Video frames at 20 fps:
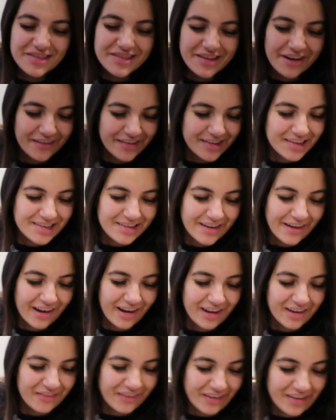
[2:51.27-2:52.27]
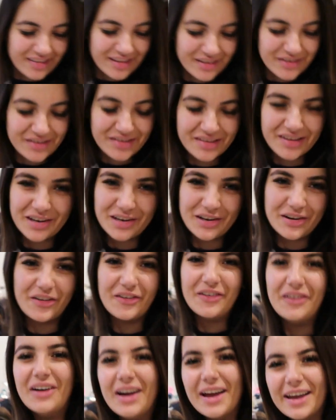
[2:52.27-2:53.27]
So excited because I just didn't
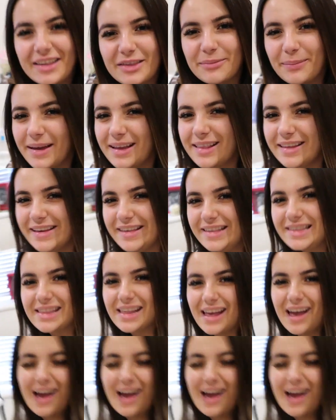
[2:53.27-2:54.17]
expect this